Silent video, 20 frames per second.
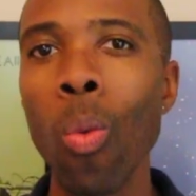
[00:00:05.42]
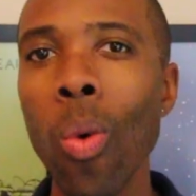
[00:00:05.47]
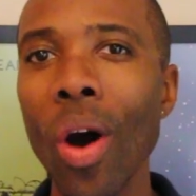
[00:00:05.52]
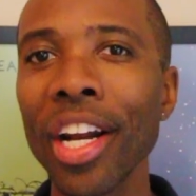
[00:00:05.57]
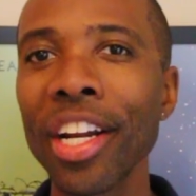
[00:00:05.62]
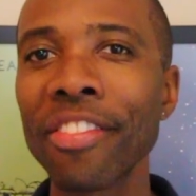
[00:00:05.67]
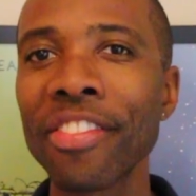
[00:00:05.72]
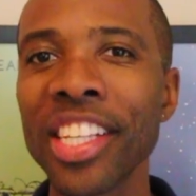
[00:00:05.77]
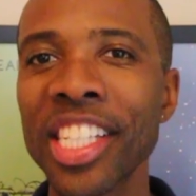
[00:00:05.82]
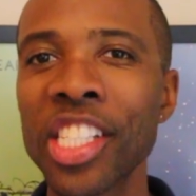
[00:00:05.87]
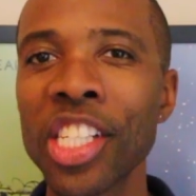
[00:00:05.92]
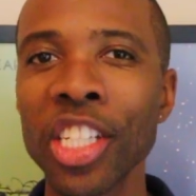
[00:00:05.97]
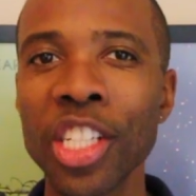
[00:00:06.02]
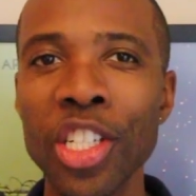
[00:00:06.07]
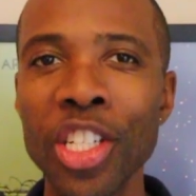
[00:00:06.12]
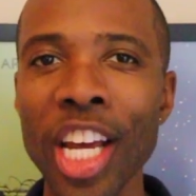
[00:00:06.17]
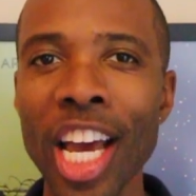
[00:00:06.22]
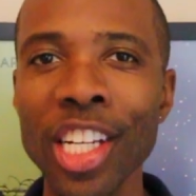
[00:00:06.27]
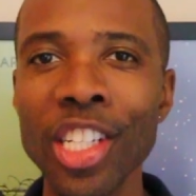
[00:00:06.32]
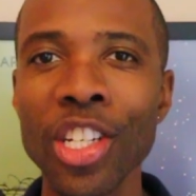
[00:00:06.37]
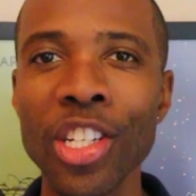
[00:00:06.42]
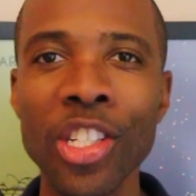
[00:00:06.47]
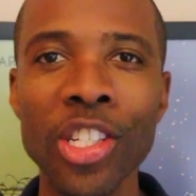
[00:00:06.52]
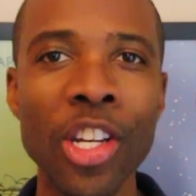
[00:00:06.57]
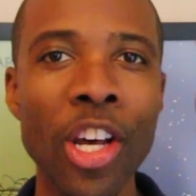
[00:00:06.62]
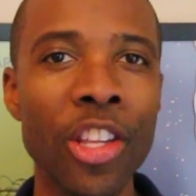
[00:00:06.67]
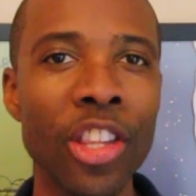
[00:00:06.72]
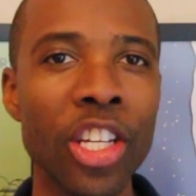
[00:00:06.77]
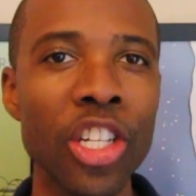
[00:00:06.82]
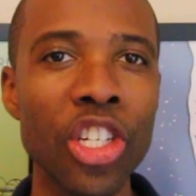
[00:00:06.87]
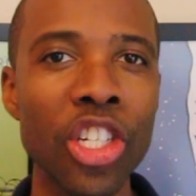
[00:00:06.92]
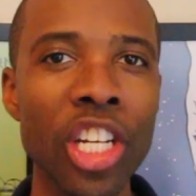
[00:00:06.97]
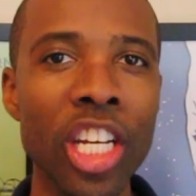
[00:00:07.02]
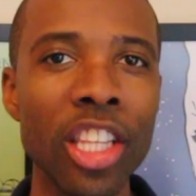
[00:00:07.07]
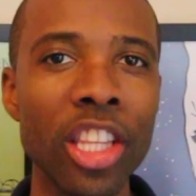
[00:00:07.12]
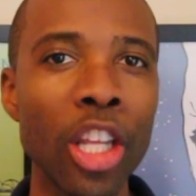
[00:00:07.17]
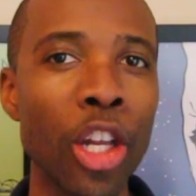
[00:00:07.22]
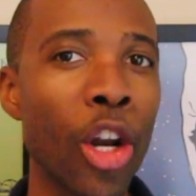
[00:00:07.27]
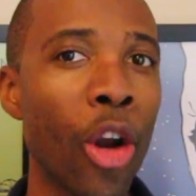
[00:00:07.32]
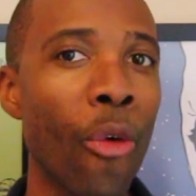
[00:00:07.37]
One of the suggestions on the
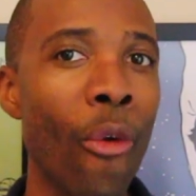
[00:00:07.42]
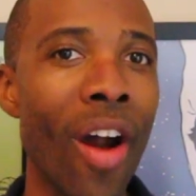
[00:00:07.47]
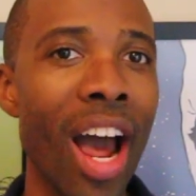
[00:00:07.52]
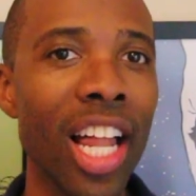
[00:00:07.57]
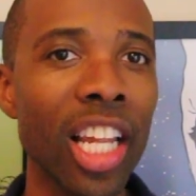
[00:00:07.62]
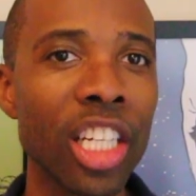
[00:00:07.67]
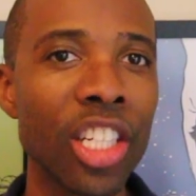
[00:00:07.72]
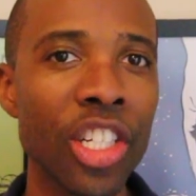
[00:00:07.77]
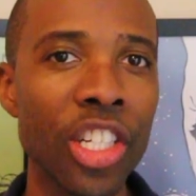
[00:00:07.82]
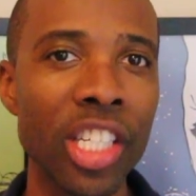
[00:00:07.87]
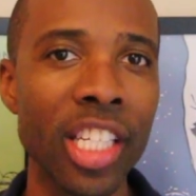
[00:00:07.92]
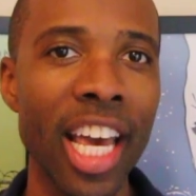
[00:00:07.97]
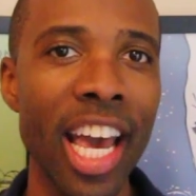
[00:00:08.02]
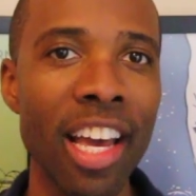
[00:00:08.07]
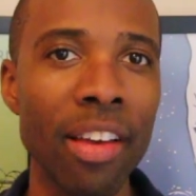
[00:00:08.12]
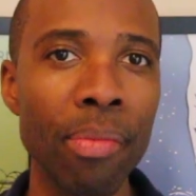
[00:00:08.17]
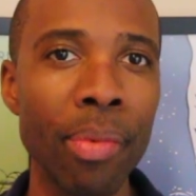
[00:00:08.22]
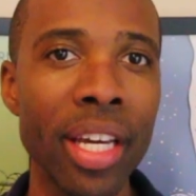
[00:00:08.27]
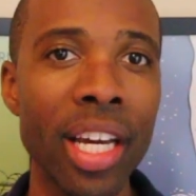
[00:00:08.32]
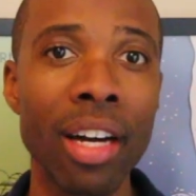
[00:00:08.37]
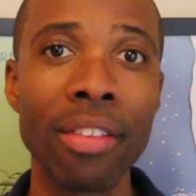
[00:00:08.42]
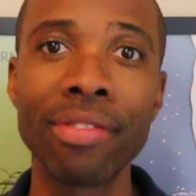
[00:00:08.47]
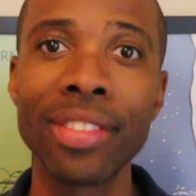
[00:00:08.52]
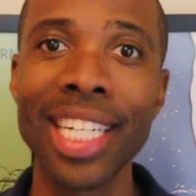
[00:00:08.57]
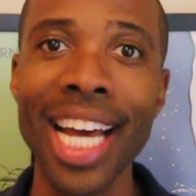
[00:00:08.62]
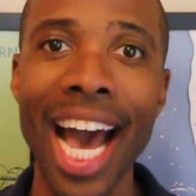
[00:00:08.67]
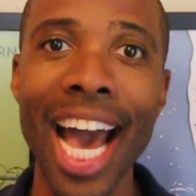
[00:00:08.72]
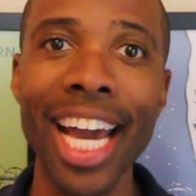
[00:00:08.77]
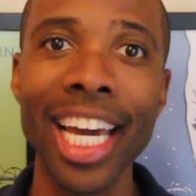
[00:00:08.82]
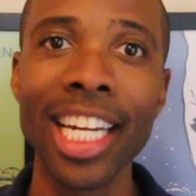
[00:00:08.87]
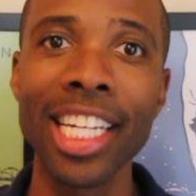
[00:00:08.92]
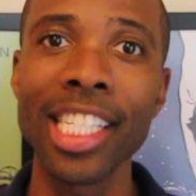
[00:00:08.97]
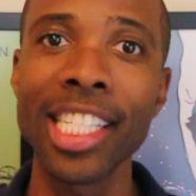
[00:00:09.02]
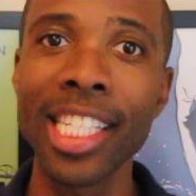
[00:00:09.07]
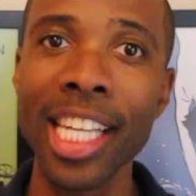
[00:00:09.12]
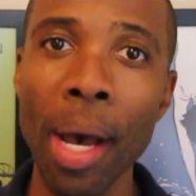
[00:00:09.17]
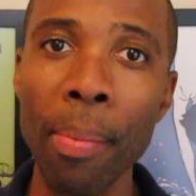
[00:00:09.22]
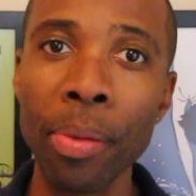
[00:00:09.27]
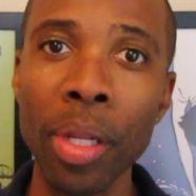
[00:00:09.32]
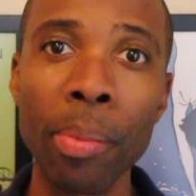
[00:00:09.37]
sheet the neurologist gave me of diet and
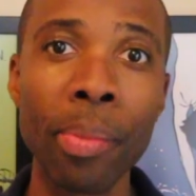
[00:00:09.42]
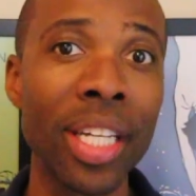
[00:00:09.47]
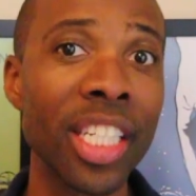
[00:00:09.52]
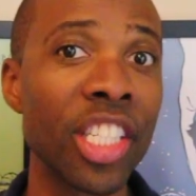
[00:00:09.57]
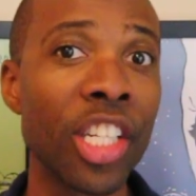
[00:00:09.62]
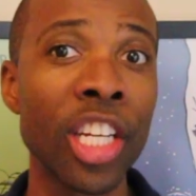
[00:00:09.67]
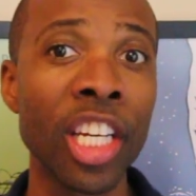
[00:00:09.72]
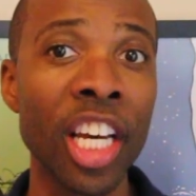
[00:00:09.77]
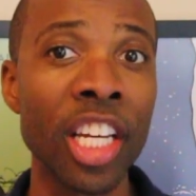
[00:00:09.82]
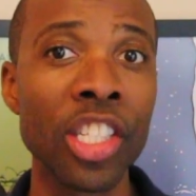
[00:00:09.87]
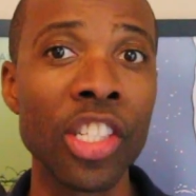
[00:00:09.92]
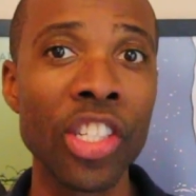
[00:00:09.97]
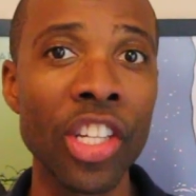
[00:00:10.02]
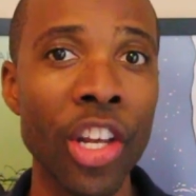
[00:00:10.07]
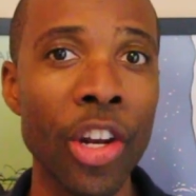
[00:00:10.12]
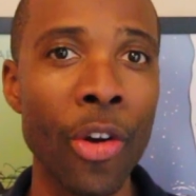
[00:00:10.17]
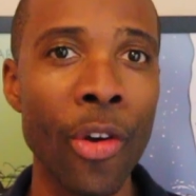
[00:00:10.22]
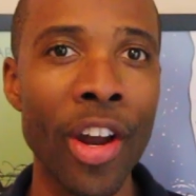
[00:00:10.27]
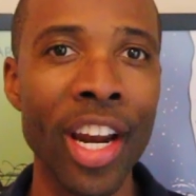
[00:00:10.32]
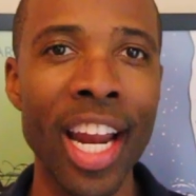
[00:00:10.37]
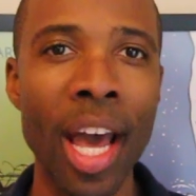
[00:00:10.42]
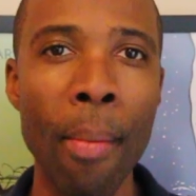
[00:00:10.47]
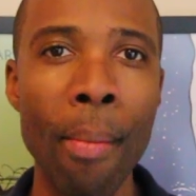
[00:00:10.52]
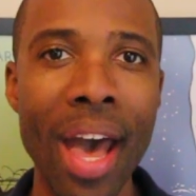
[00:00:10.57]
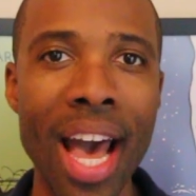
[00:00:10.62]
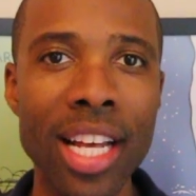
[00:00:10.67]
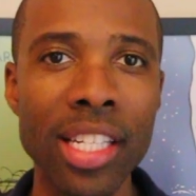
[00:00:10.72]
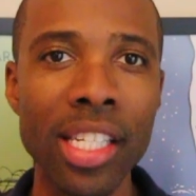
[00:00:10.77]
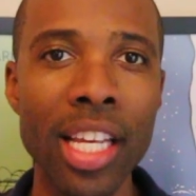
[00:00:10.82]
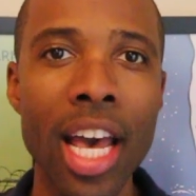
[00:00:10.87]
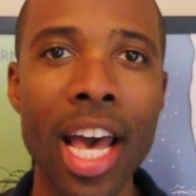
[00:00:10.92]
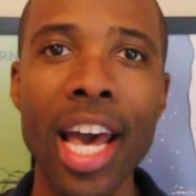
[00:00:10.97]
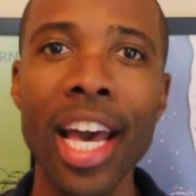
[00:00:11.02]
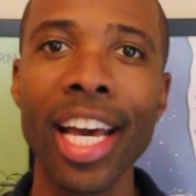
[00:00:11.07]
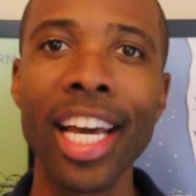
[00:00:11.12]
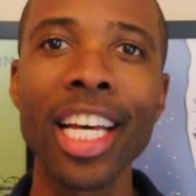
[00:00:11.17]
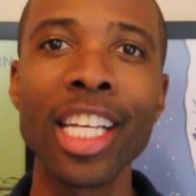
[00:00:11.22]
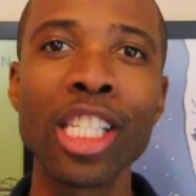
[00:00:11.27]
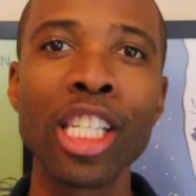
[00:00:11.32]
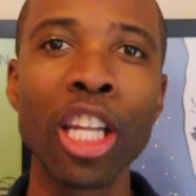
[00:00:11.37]
supplements to consider in MS
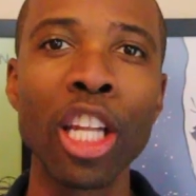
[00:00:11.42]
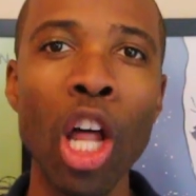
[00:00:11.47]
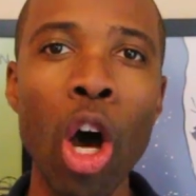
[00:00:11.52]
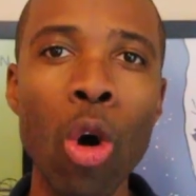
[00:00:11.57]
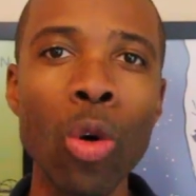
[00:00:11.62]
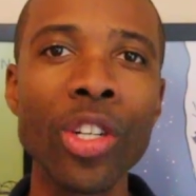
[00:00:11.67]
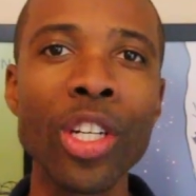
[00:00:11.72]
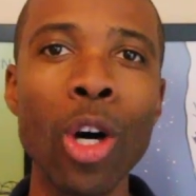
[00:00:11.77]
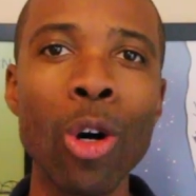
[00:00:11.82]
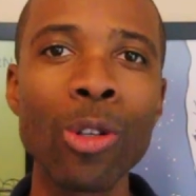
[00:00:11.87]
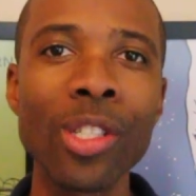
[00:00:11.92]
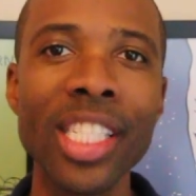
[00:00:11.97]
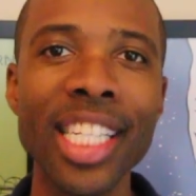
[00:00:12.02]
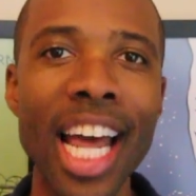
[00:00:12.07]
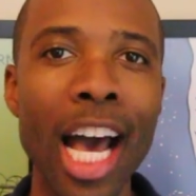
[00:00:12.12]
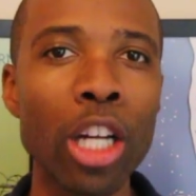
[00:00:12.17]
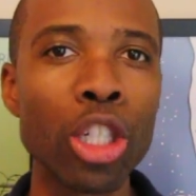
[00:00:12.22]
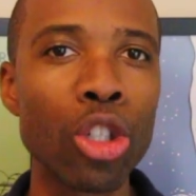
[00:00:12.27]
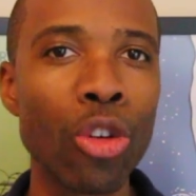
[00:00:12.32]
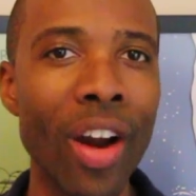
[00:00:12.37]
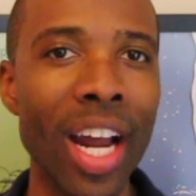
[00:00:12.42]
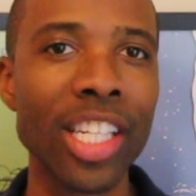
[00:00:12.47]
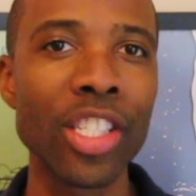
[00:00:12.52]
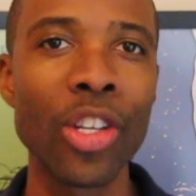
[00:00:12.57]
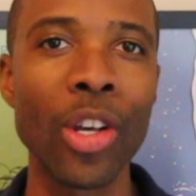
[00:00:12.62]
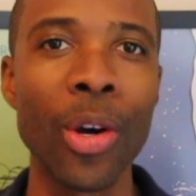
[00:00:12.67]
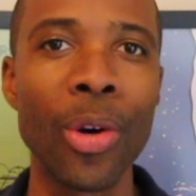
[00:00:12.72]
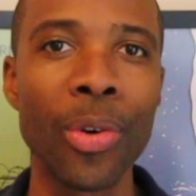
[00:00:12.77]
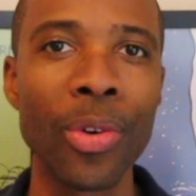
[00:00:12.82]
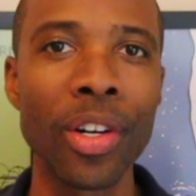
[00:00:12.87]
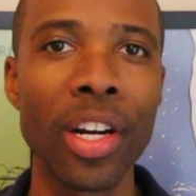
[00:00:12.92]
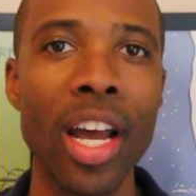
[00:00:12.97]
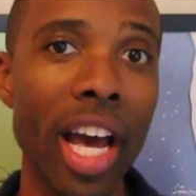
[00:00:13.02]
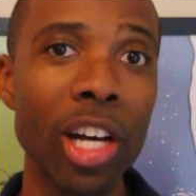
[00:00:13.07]
is low-dose naltrexone.